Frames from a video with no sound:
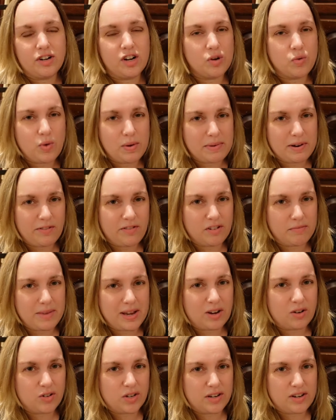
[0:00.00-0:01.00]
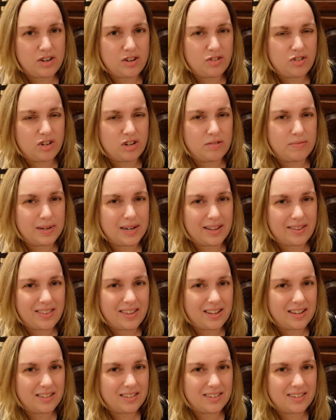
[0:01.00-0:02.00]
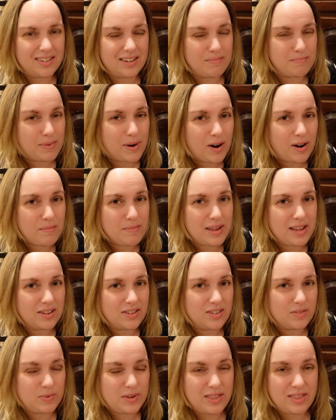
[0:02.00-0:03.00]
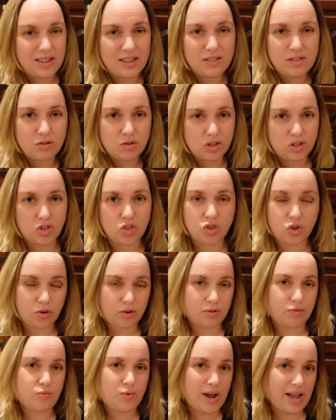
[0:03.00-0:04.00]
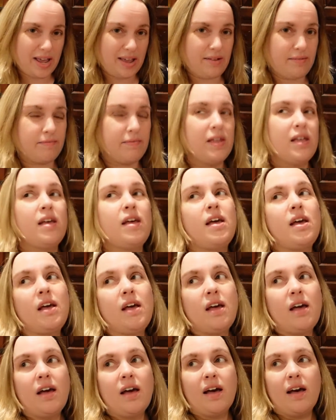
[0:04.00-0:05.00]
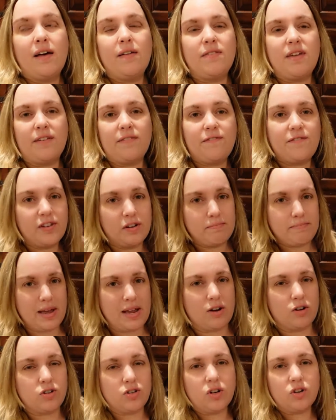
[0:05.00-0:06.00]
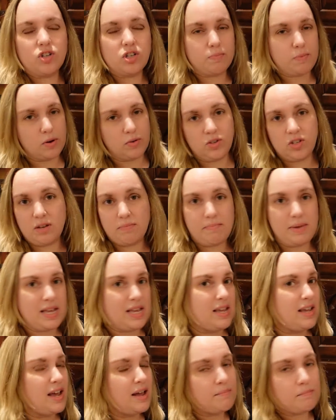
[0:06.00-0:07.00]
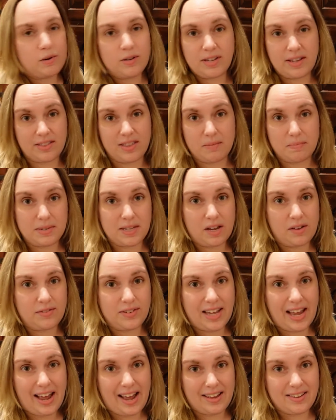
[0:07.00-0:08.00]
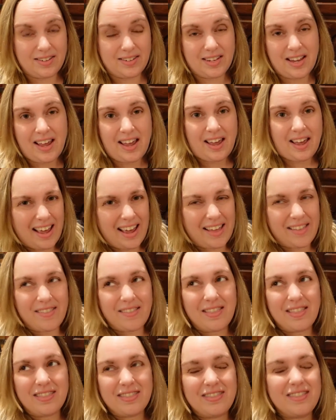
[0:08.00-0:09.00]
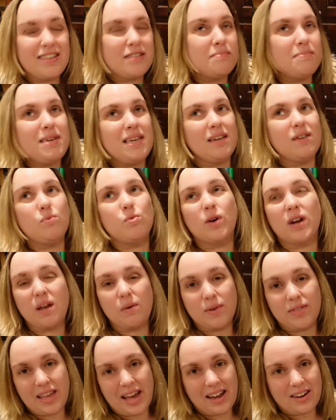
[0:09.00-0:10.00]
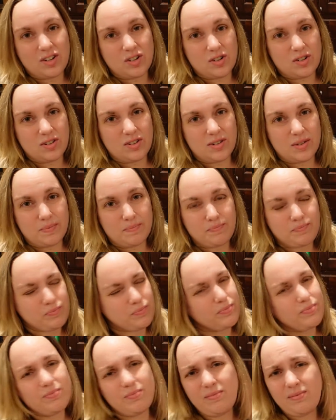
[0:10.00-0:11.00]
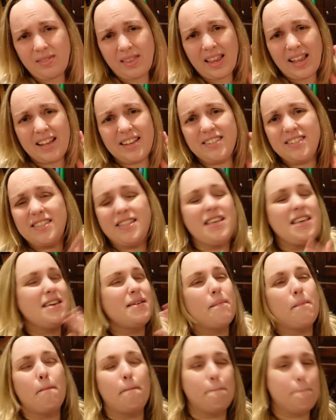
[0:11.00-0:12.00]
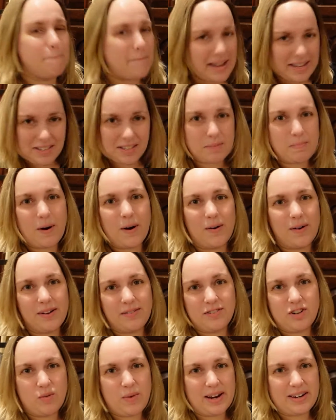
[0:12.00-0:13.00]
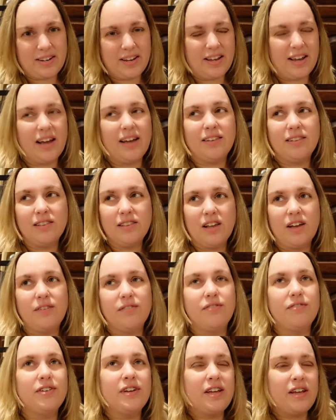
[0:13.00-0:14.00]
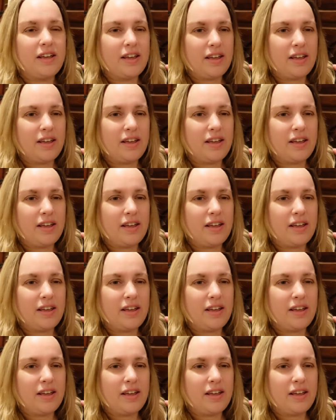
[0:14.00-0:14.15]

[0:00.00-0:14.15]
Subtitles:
no women filmmakers on YouTube? And I think it's in part because we think there's a certain way that filmmakers are supposed to be and present themselves as. And to me, working with actors is the best part of directing. I love